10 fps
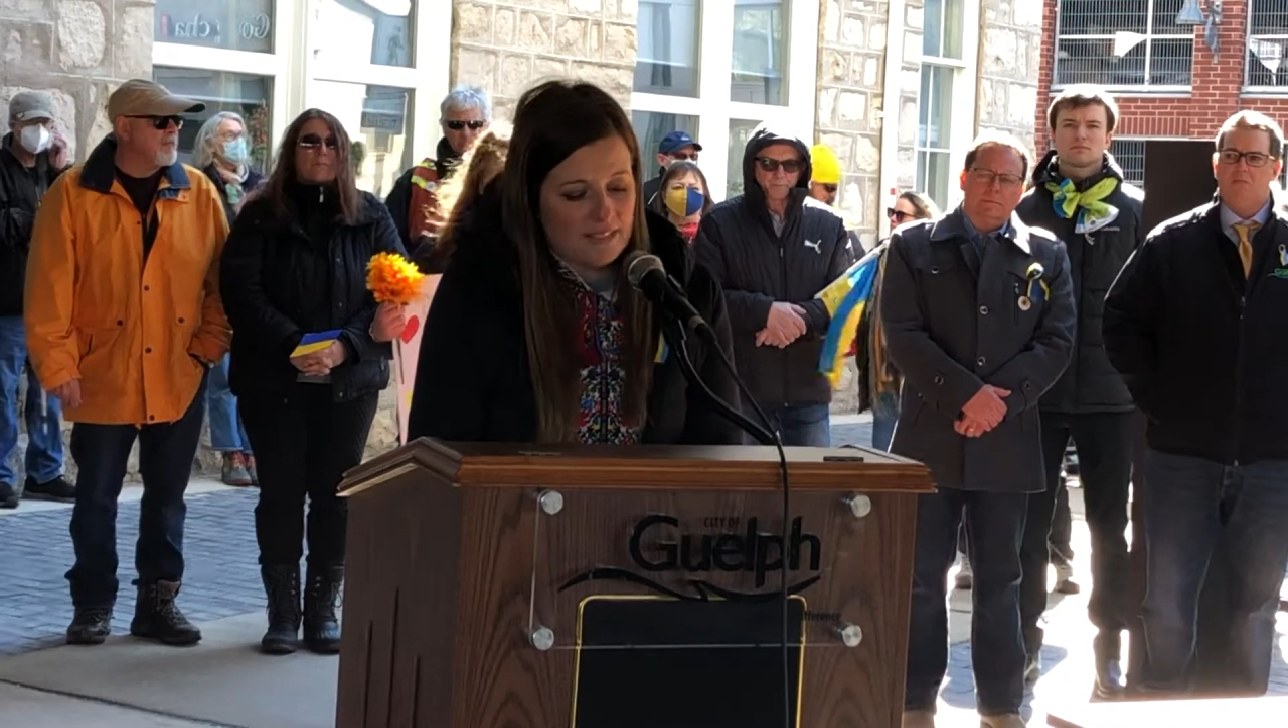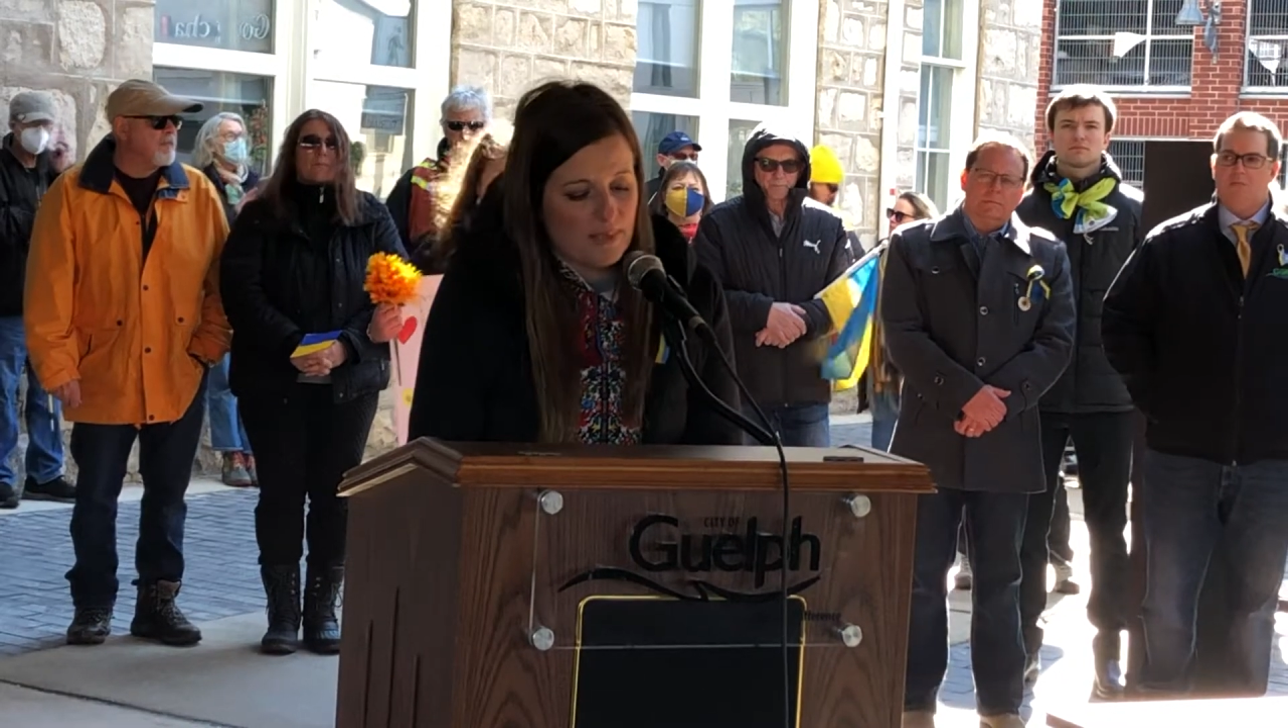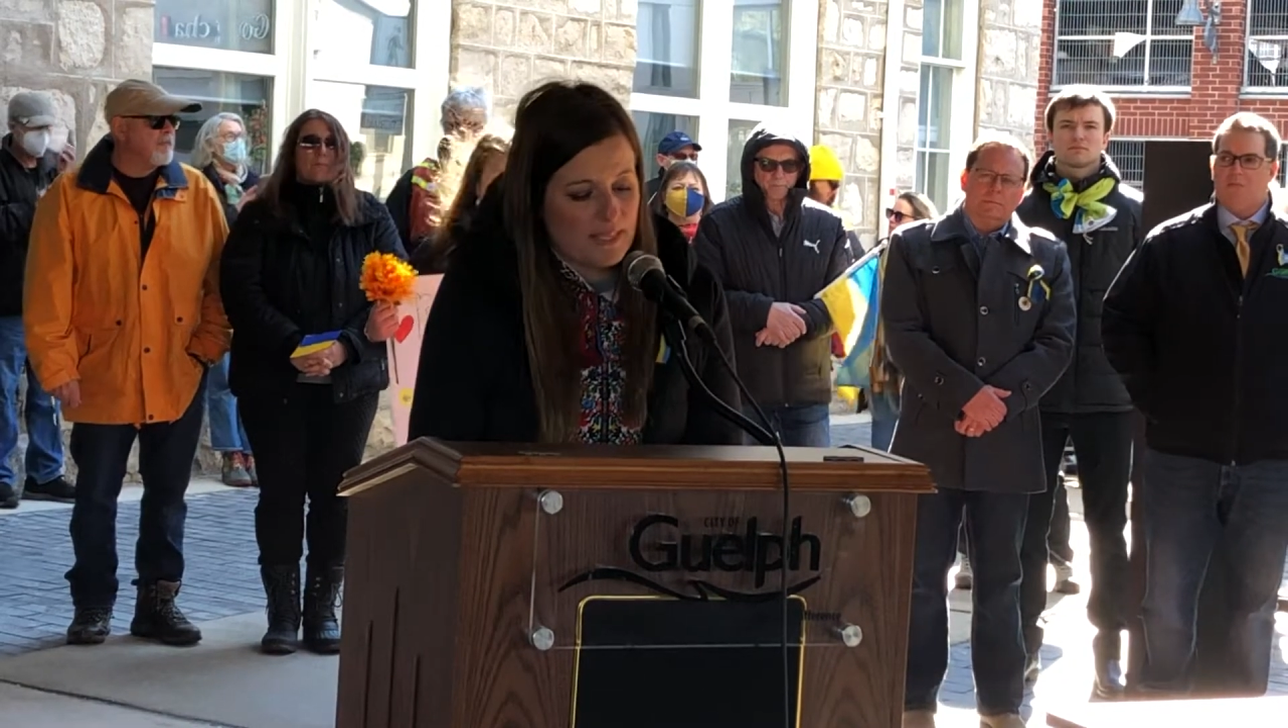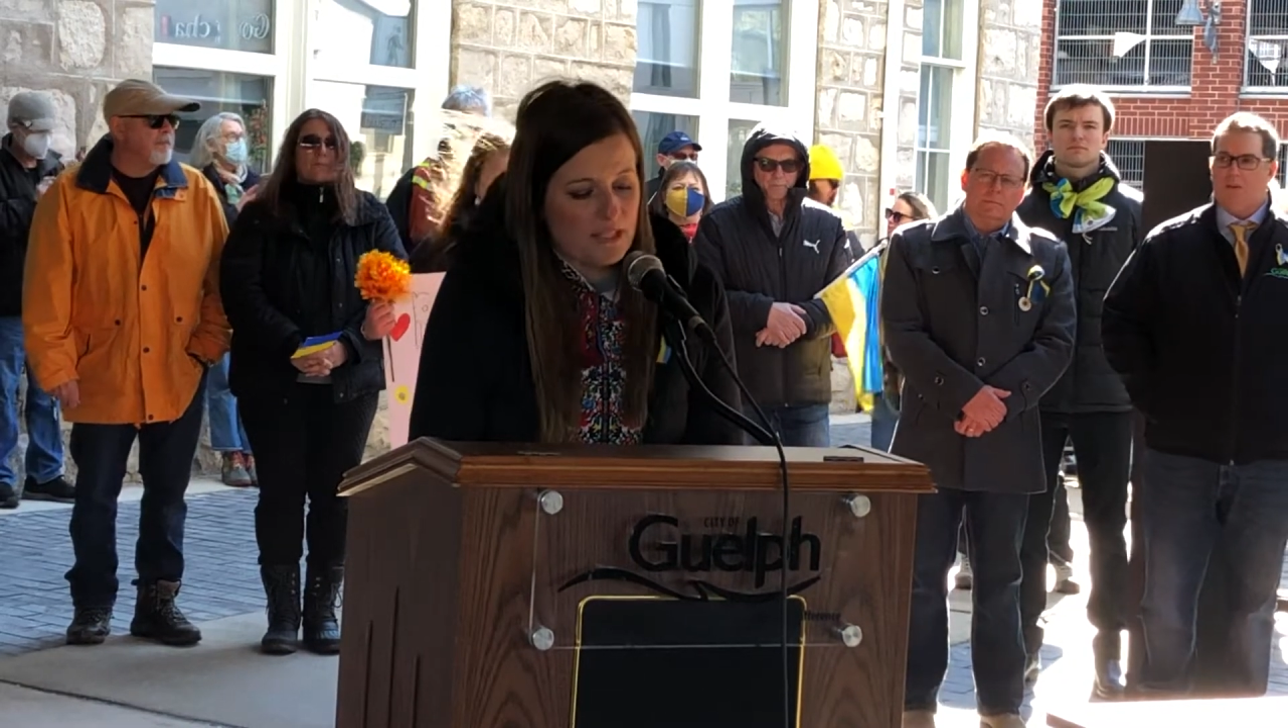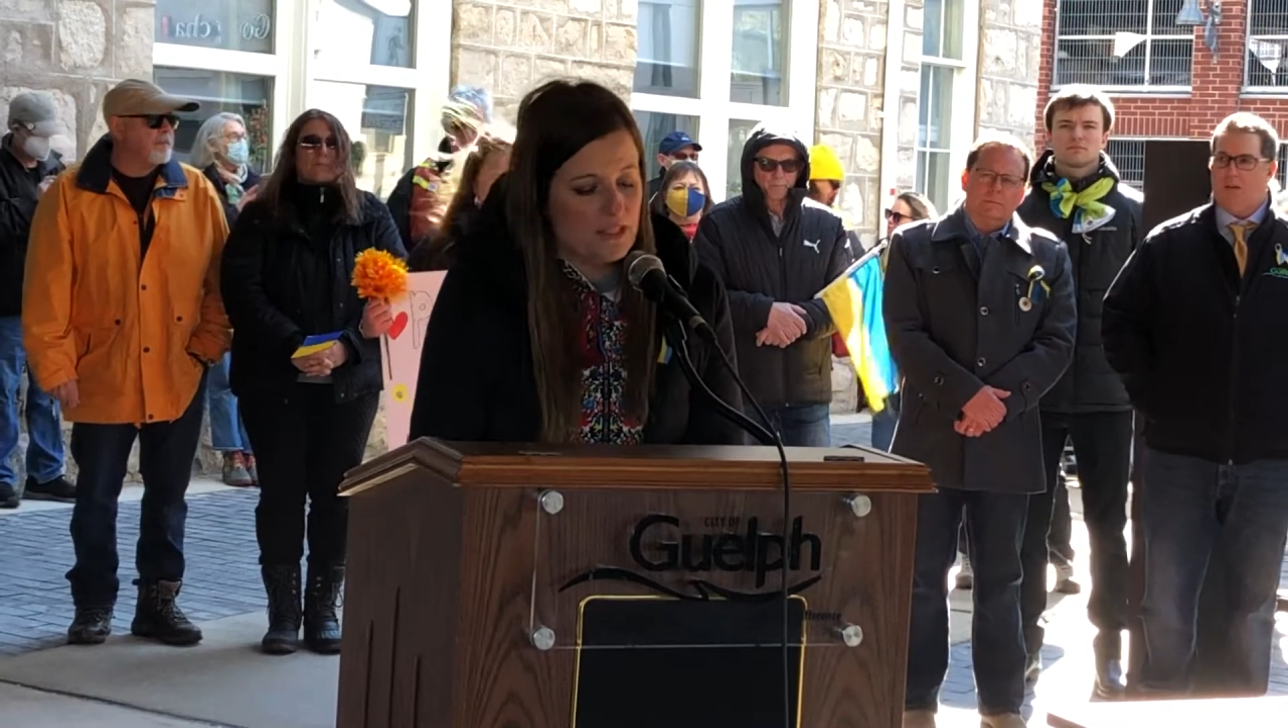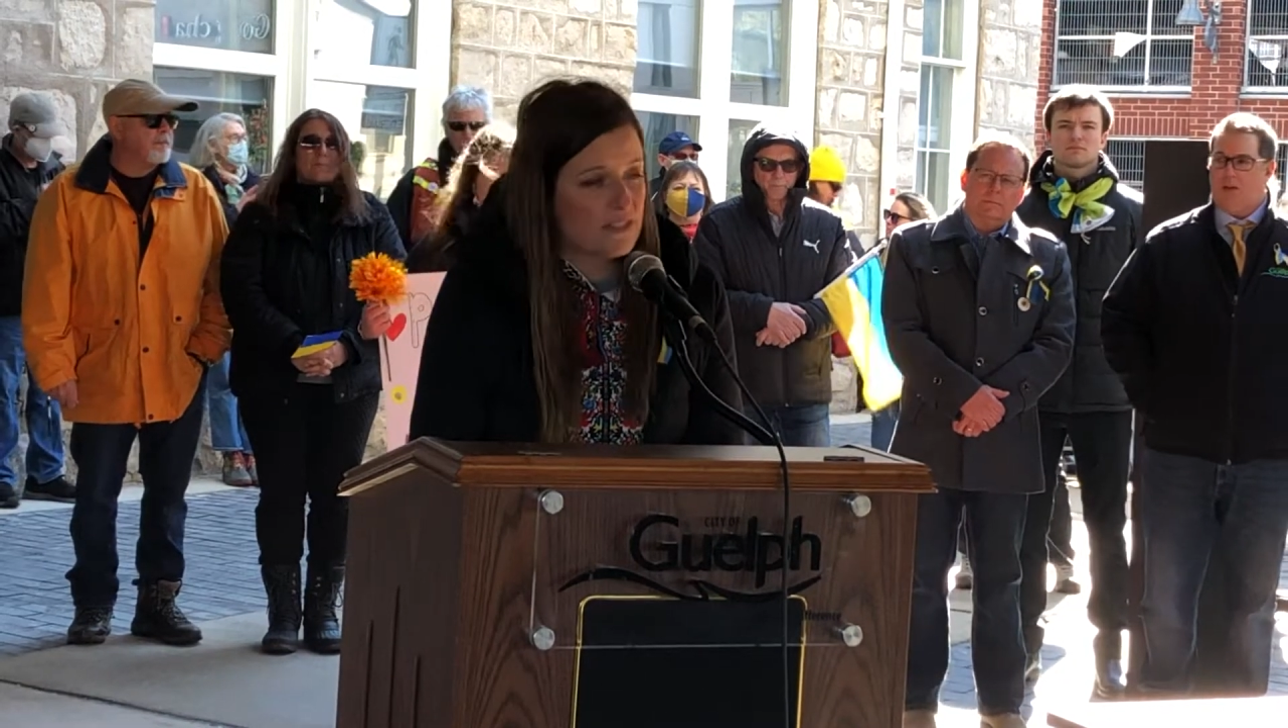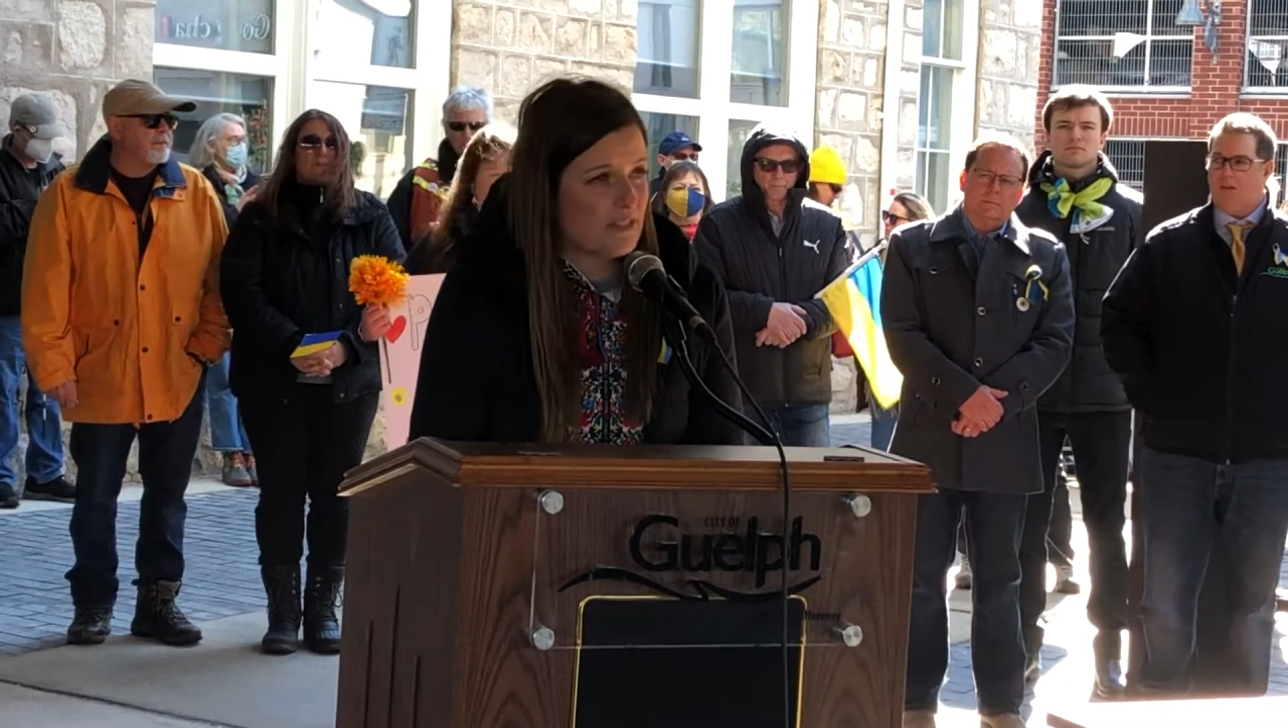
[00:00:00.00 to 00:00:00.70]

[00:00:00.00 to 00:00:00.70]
diminish the